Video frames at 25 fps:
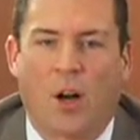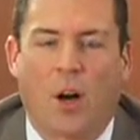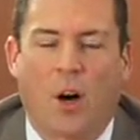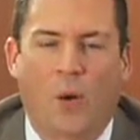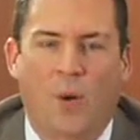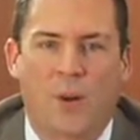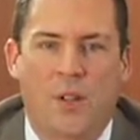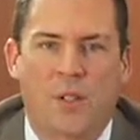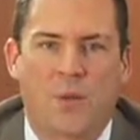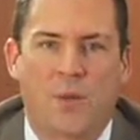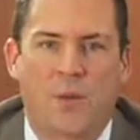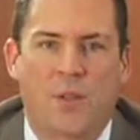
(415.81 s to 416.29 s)

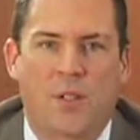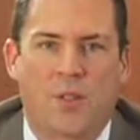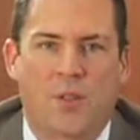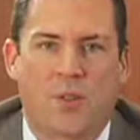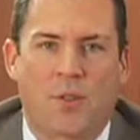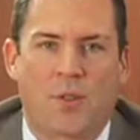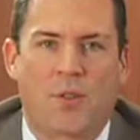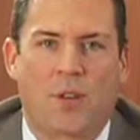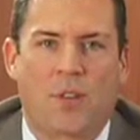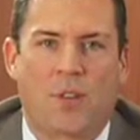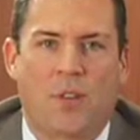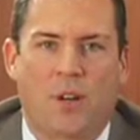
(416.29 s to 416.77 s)
always
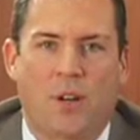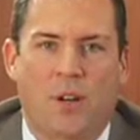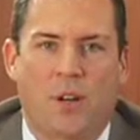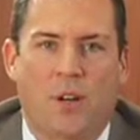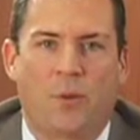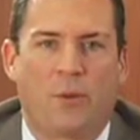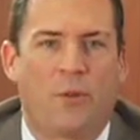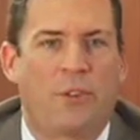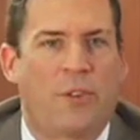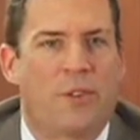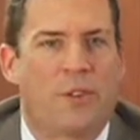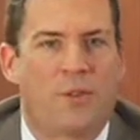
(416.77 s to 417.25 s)
return the
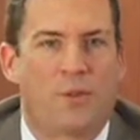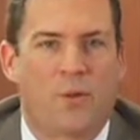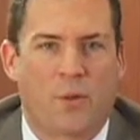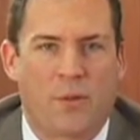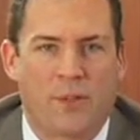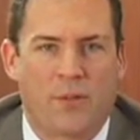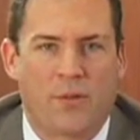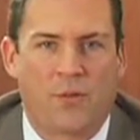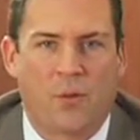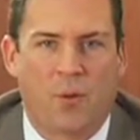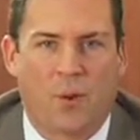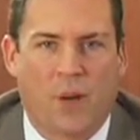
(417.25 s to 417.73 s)
call within
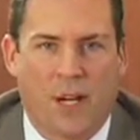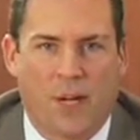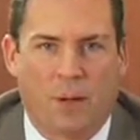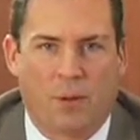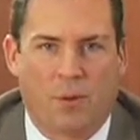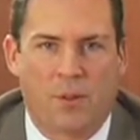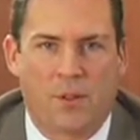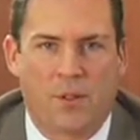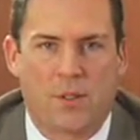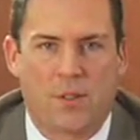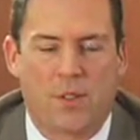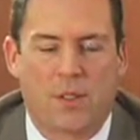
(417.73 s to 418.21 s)
24
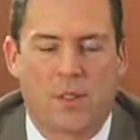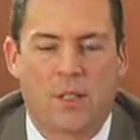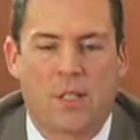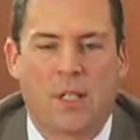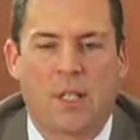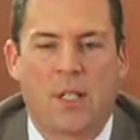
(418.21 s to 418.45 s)
hours.